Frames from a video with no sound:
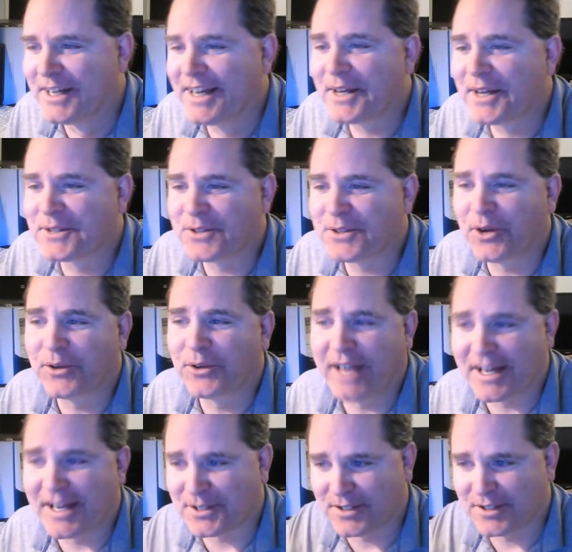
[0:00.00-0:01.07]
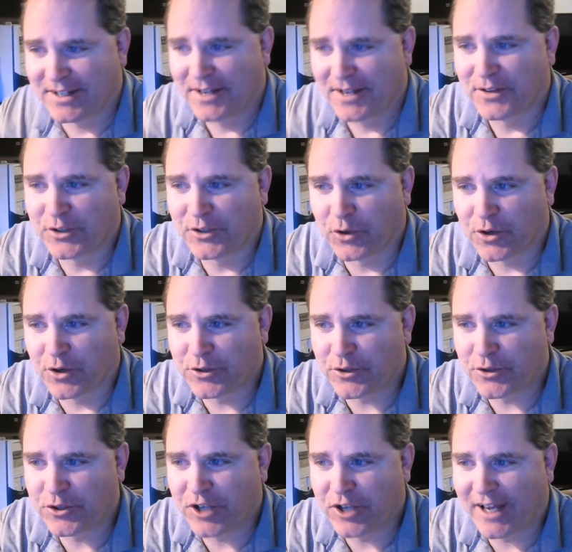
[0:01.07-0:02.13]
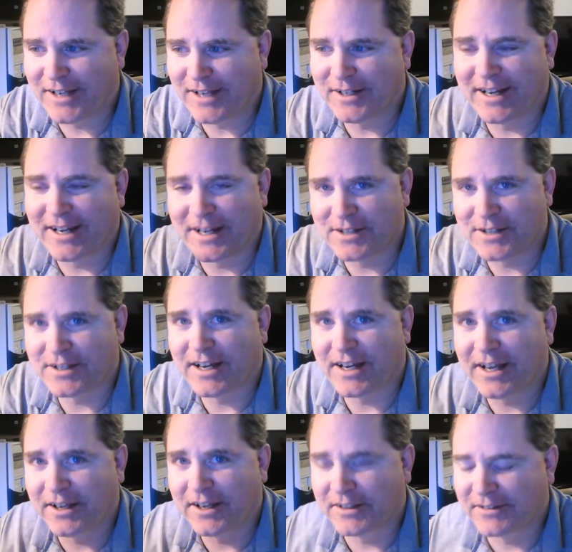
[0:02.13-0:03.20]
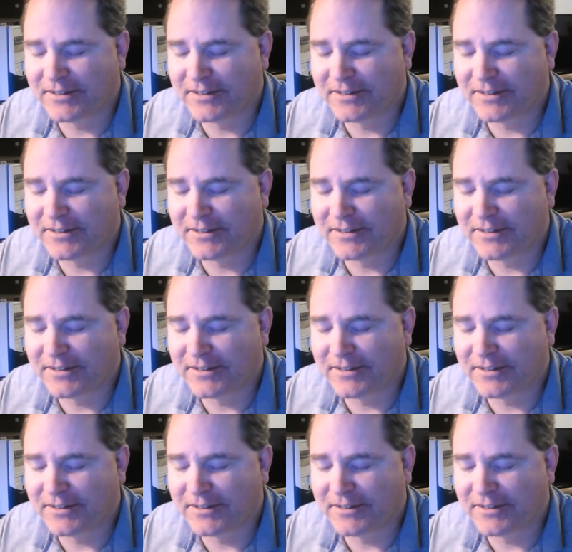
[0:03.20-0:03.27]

And so, yes, the doors are shut as I am